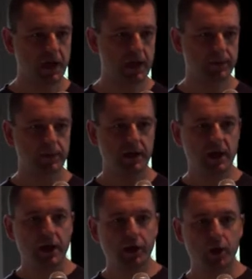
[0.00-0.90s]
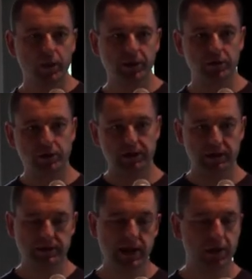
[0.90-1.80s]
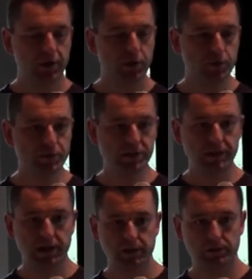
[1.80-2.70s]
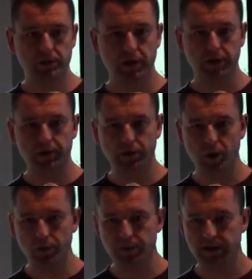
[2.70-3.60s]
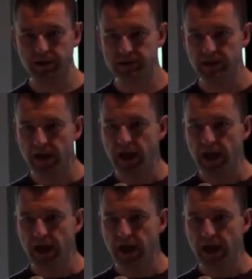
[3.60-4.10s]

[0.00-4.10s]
time going through the entire kubectl code base,